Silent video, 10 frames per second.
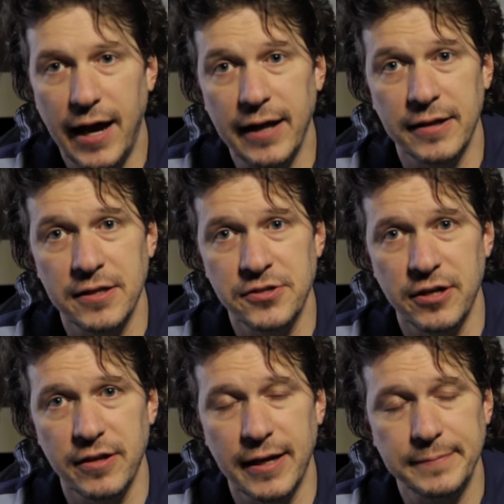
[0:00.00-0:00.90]
I hadn't
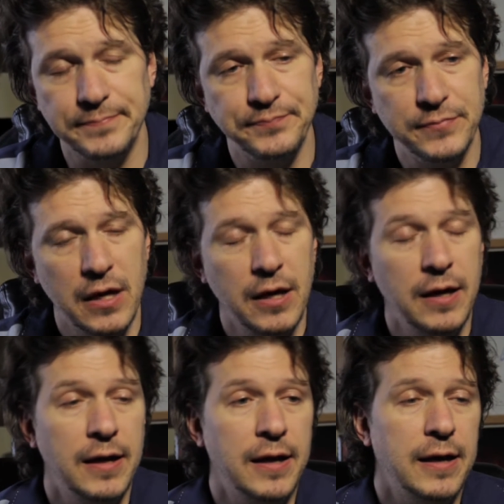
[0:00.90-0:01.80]
considered that.
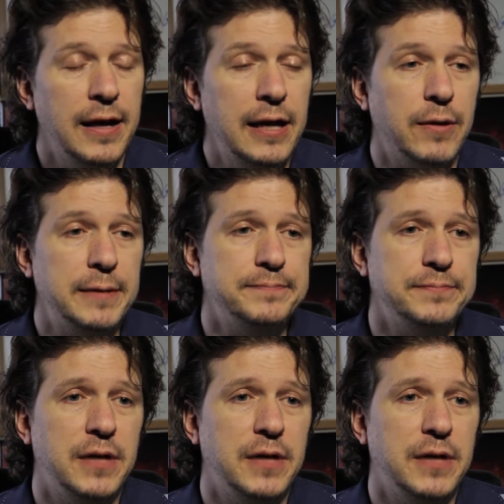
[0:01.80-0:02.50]
Anyway,